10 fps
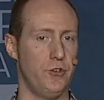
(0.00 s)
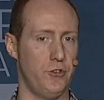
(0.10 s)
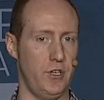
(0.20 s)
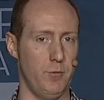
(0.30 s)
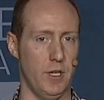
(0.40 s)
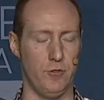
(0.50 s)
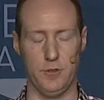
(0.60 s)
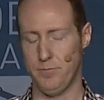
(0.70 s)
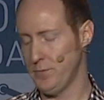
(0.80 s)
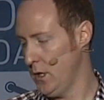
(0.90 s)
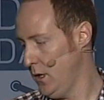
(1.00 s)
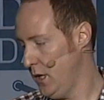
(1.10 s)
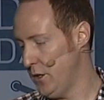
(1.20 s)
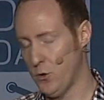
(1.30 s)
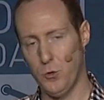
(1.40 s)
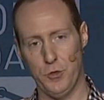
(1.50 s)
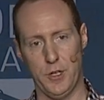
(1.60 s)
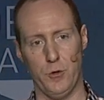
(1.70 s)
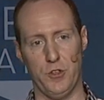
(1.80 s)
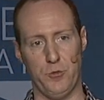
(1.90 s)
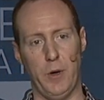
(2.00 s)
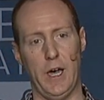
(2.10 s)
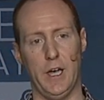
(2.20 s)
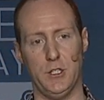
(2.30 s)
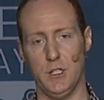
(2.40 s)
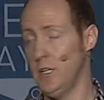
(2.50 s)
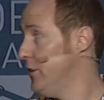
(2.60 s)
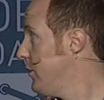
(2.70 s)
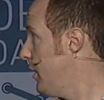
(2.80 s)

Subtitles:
your Steam level. And the cool thing with this badge is